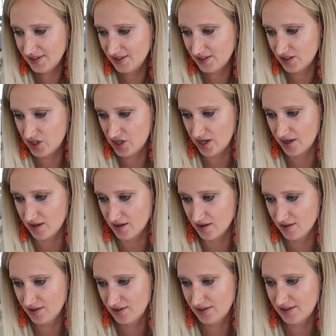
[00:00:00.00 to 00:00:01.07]
6
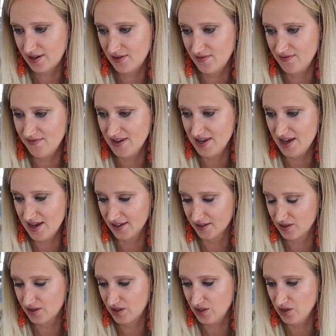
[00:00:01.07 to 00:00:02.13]
shares of
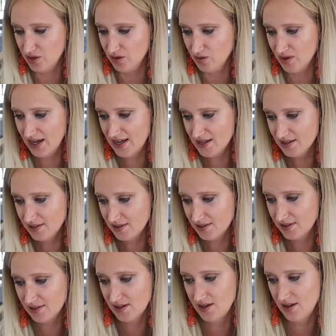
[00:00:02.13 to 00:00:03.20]
VXUS.
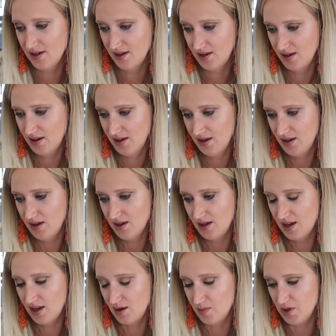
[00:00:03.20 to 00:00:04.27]

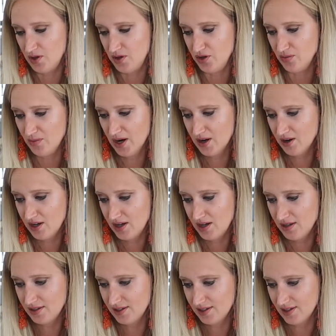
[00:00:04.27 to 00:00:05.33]
Again, I'm gonna do
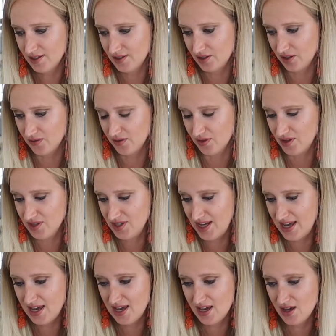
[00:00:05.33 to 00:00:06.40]
market. It's good for the
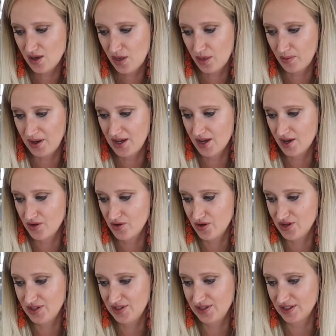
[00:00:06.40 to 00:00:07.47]
day,
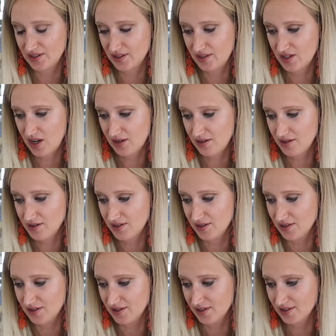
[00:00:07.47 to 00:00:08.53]

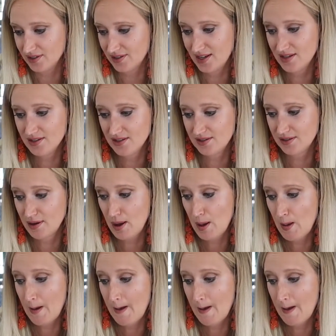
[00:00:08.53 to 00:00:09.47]
$306.06.